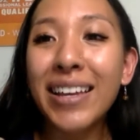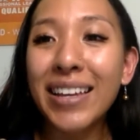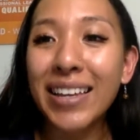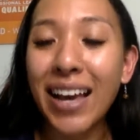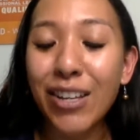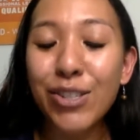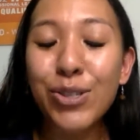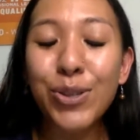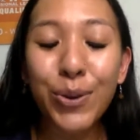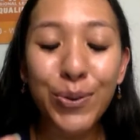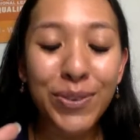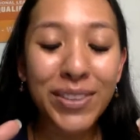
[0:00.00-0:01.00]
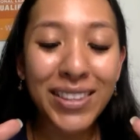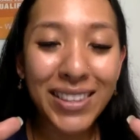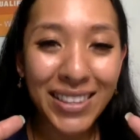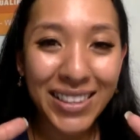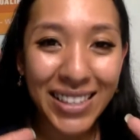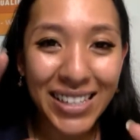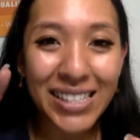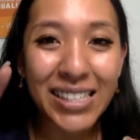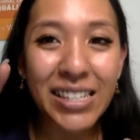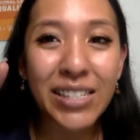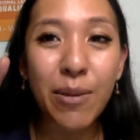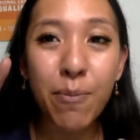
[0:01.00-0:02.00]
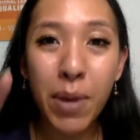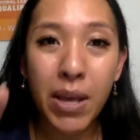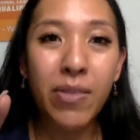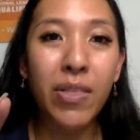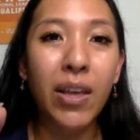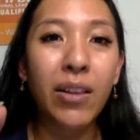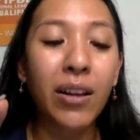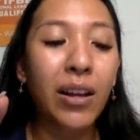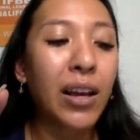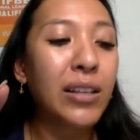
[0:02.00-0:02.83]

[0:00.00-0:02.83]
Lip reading: yeah, so this is the main thing